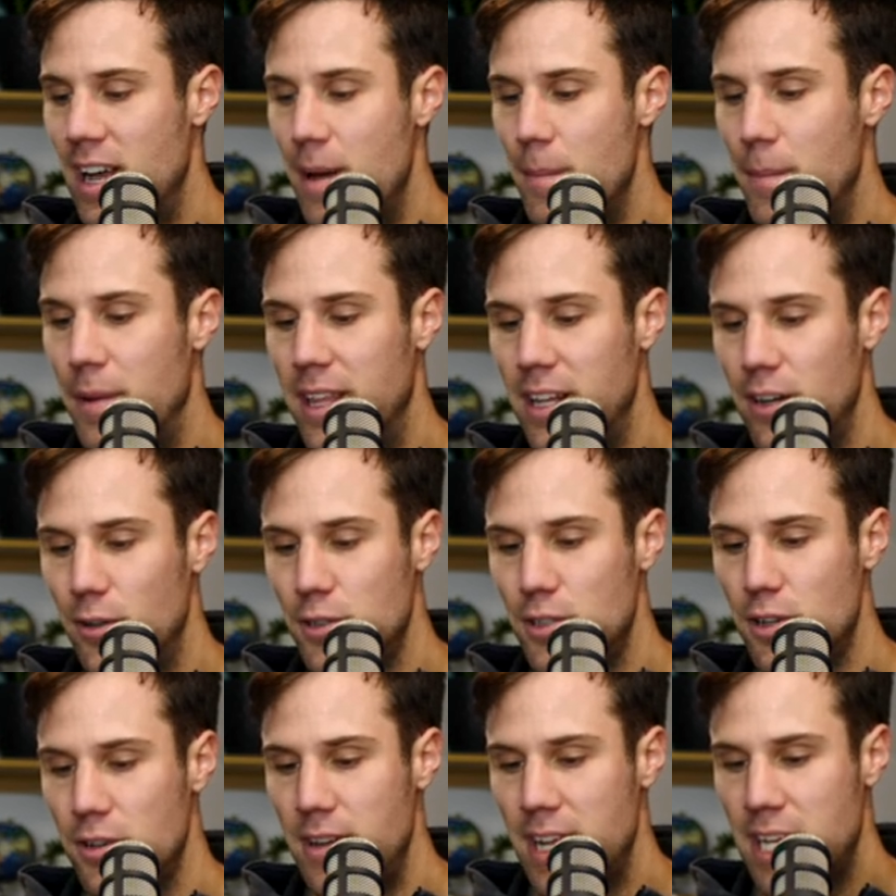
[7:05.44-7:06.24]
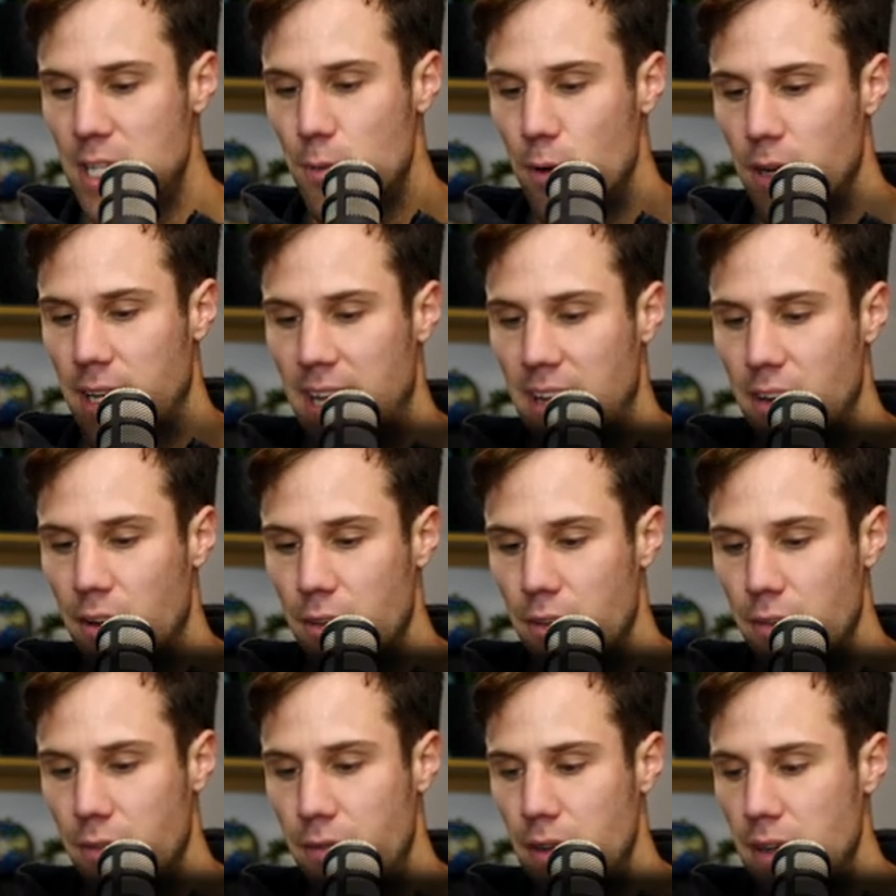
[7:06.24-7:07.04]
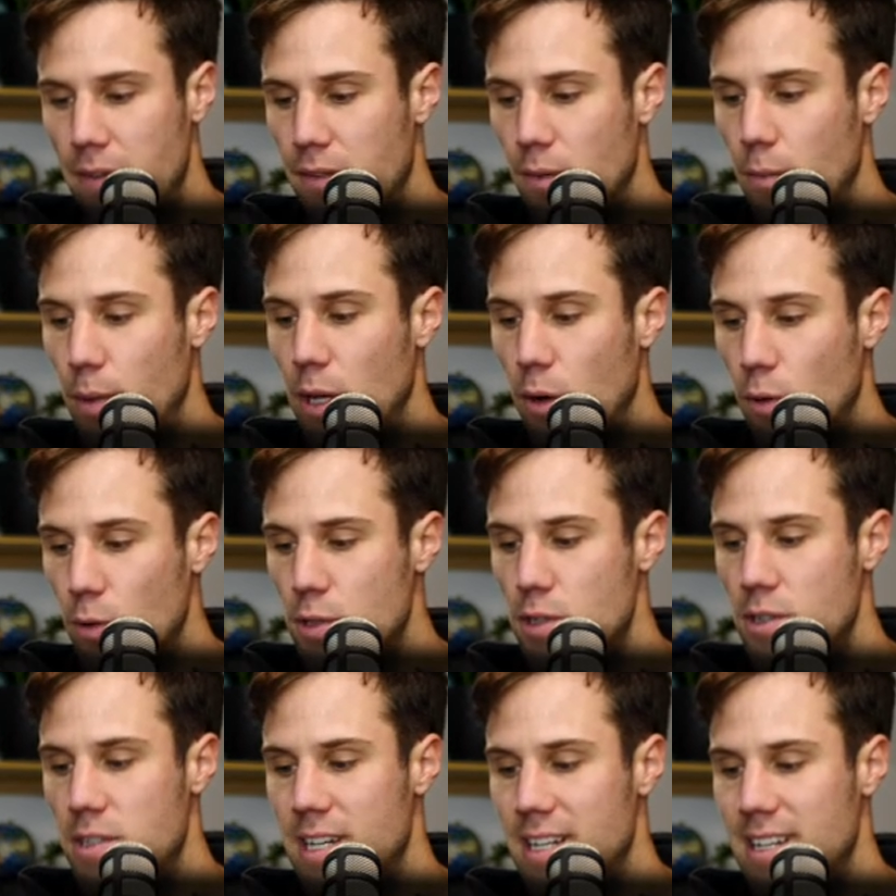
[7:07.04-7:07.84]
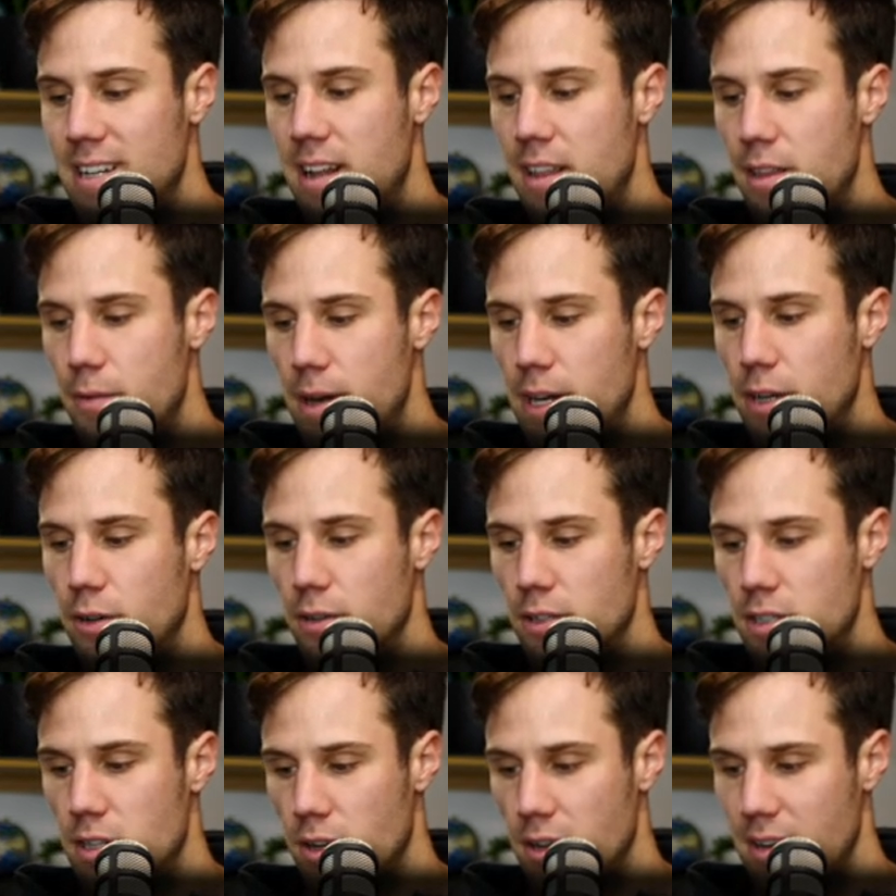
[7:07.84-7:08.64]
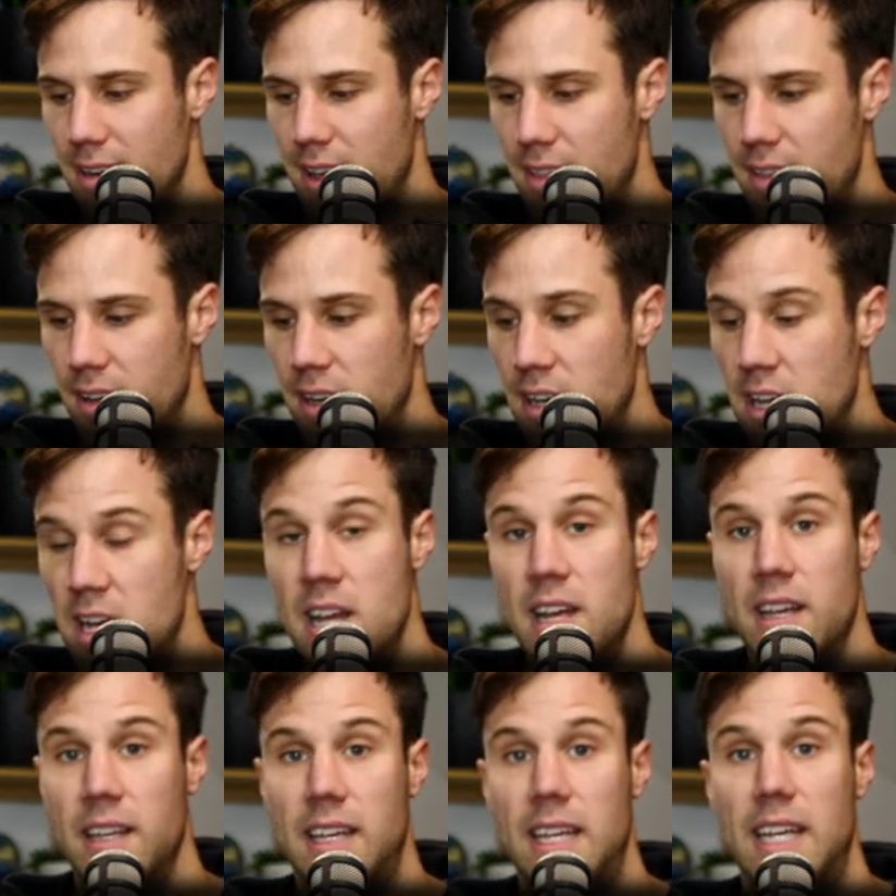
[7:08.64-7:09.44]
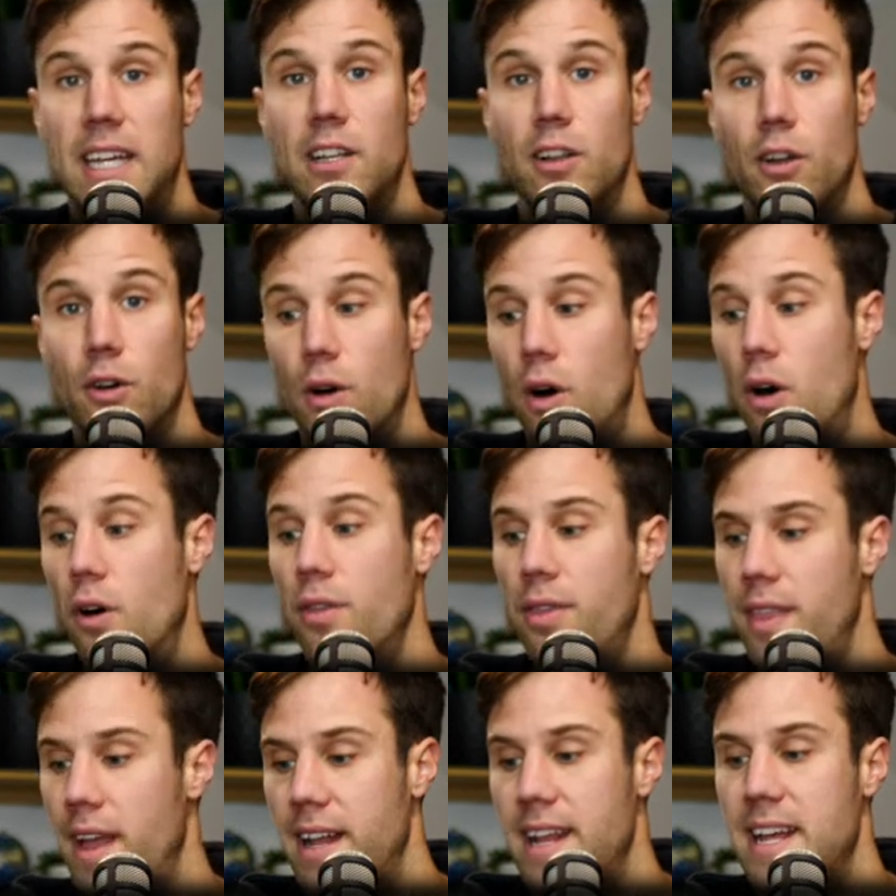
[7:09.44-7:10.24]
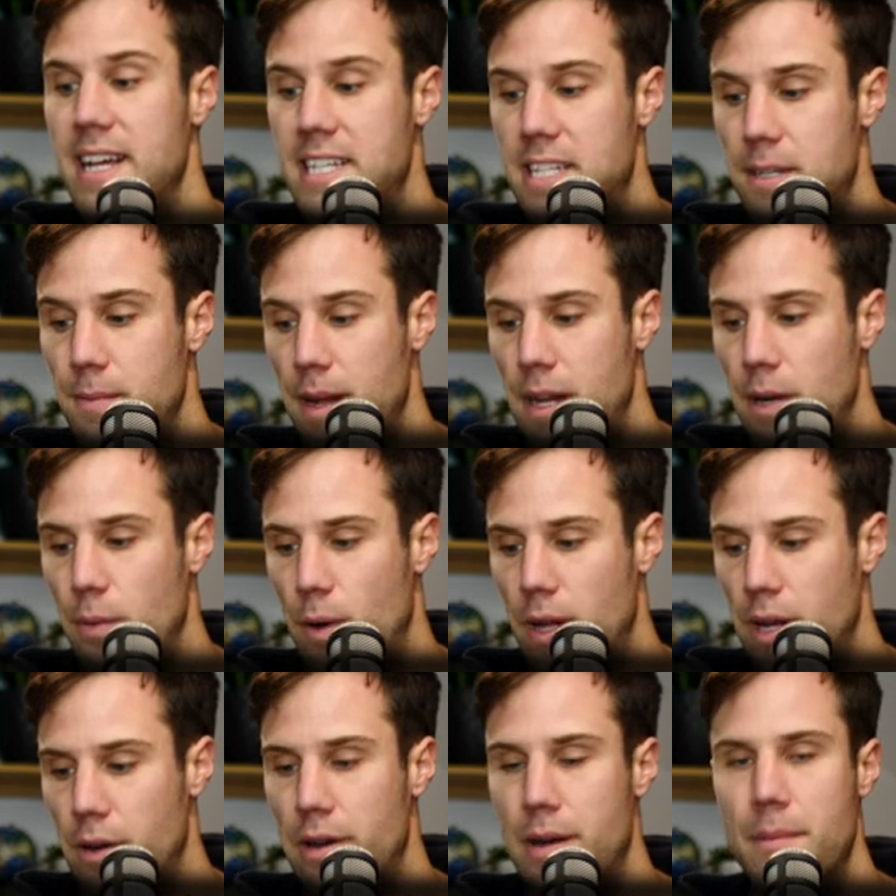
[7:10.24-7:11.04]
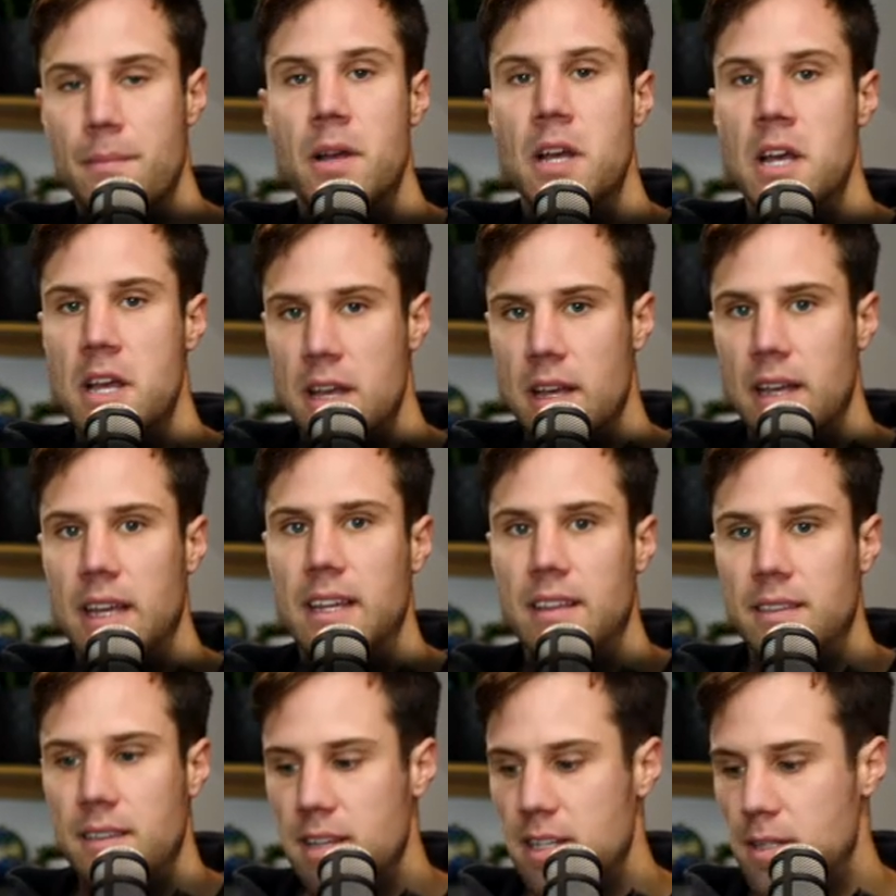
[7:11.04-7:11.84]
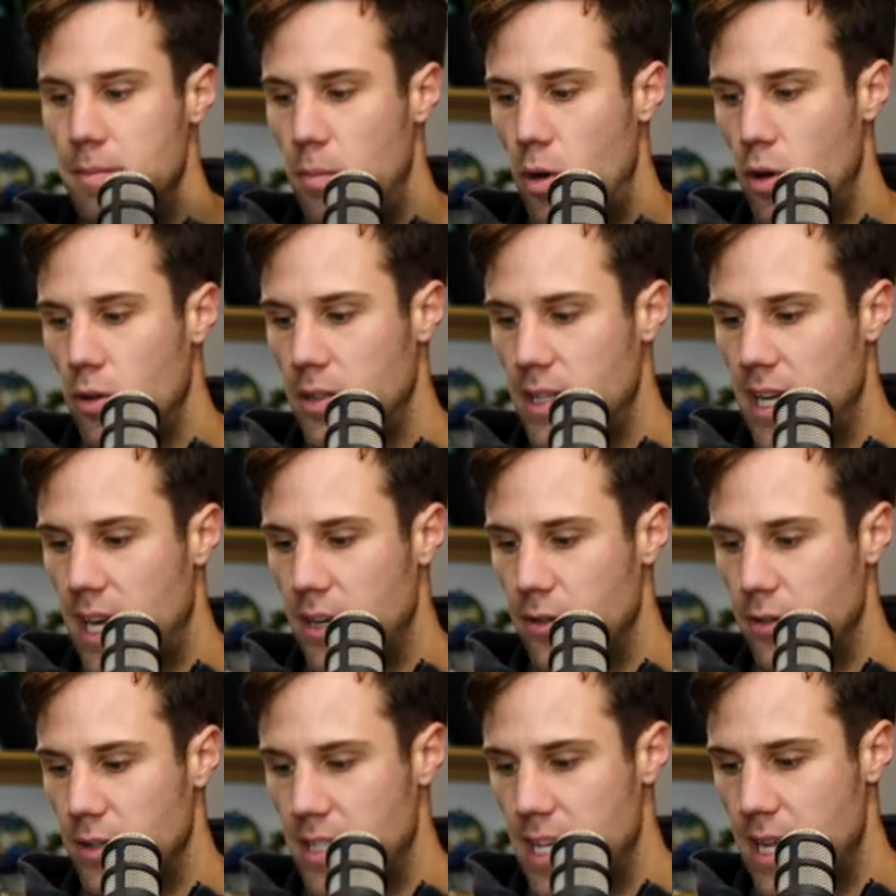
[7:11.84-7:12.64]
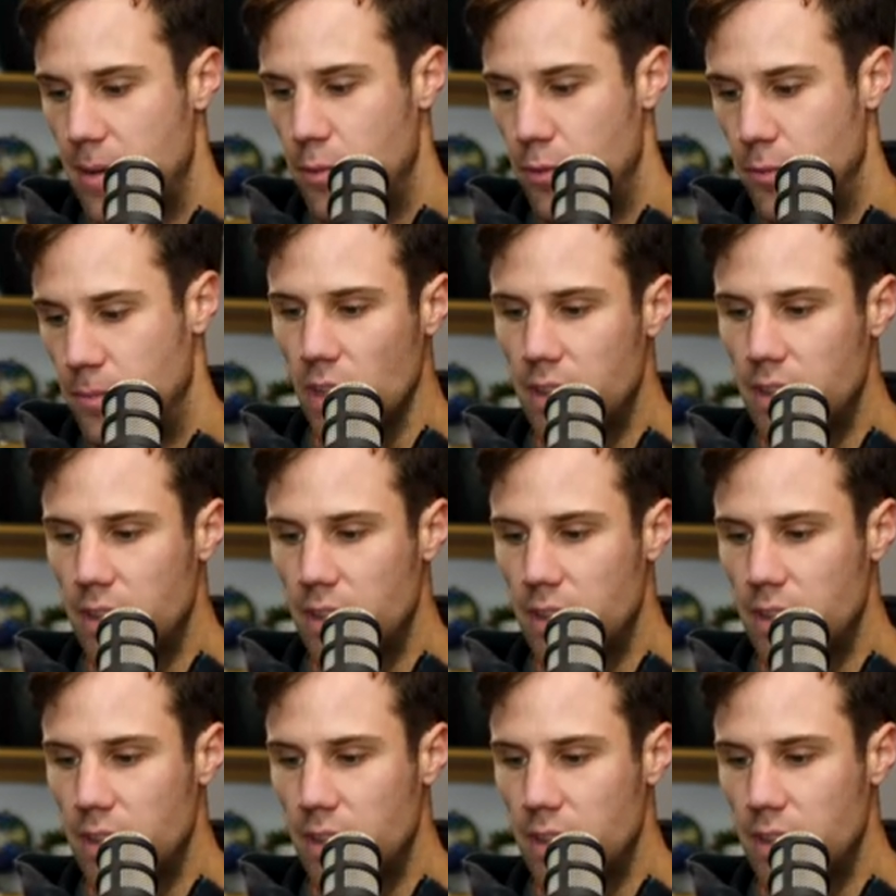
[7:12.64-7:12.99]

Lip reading: But then also next workout on the 5th, we also set another record. So another kilo on that estimated 1RM in this mock data example.